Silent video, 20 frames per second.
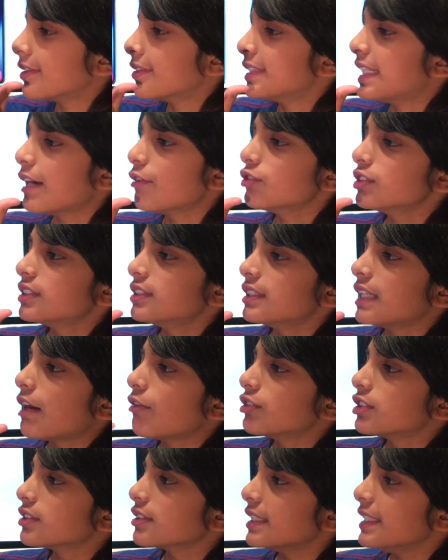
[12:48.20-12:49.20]

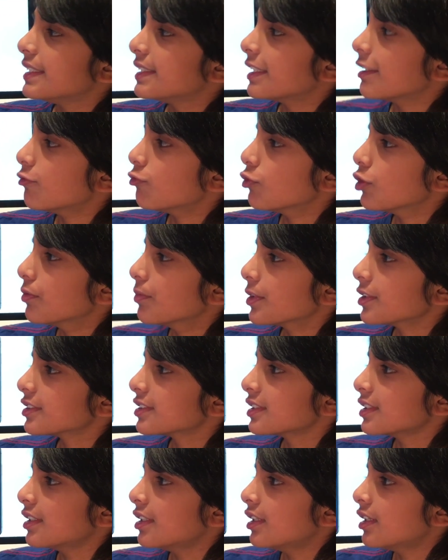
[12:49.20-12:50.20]
That was leaked in
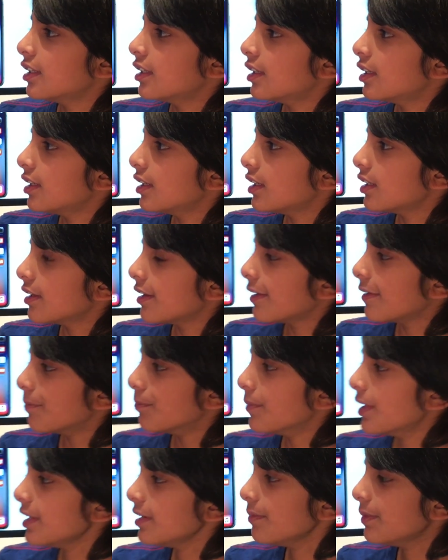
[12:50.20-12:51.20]
rumors.
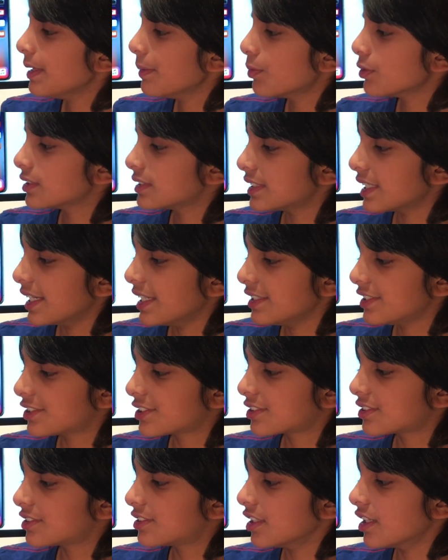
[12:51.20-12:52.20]
Many people say,
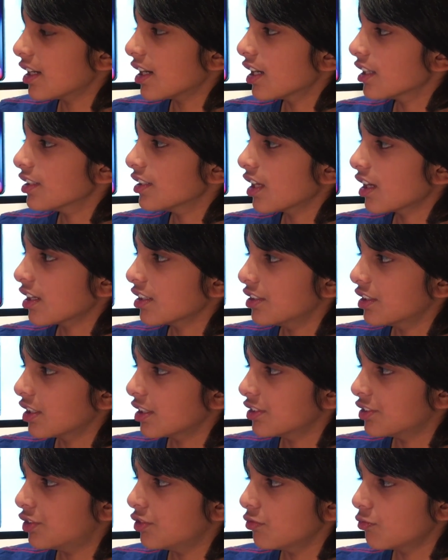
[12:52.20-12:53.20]

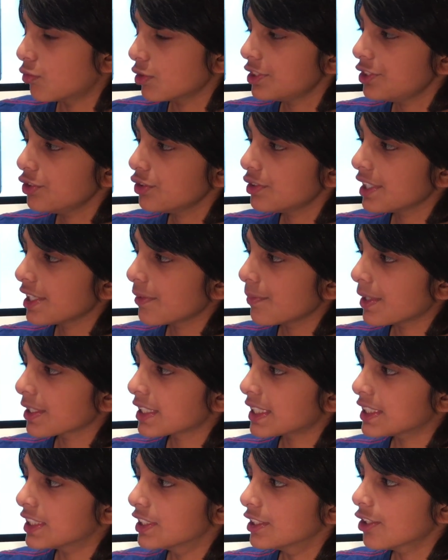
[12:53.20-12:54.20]
what do you think
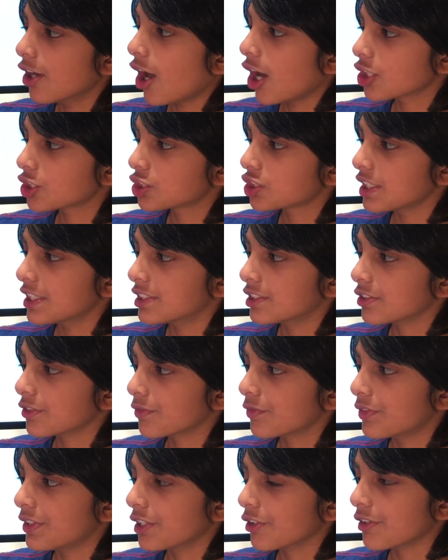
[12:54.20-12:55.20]
about this notch
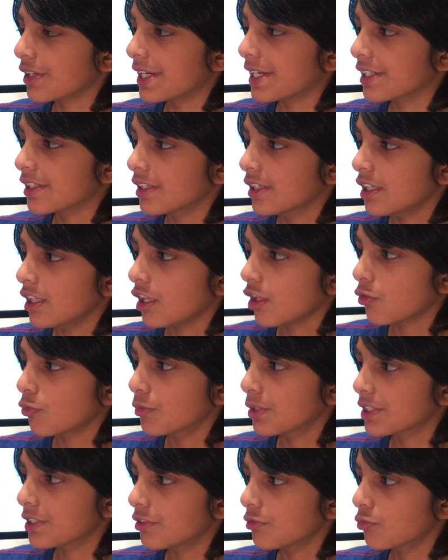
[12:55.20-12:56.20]
interfering
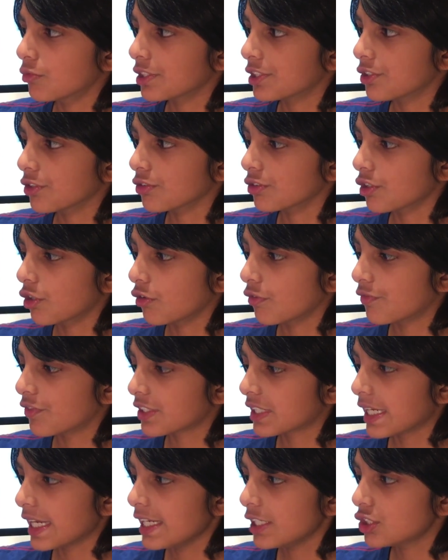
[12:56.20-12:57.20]
with your
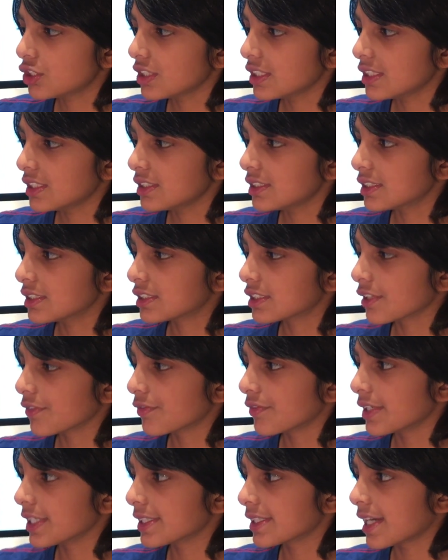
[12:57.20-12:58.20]
notifications and
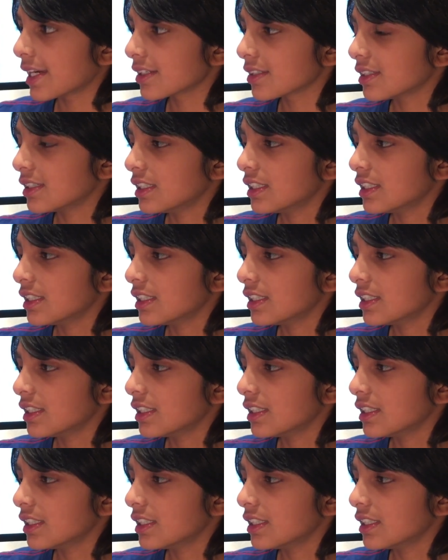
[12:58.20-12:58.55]
stuff like that?